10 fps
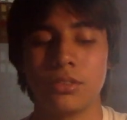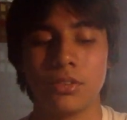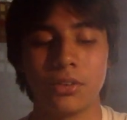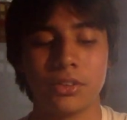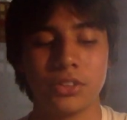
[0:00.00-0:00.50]

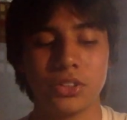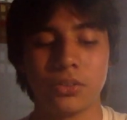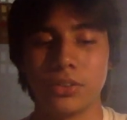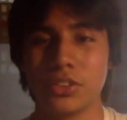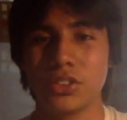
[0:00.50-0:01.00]
or
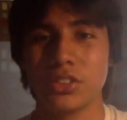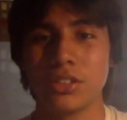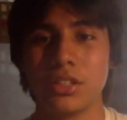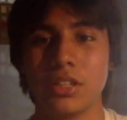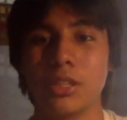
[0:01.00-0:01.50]
towards
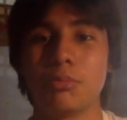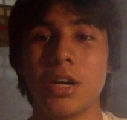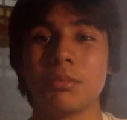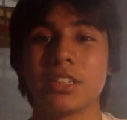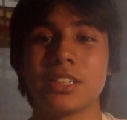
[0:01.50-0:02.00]
the
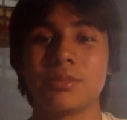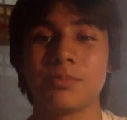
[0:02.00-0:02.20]
public.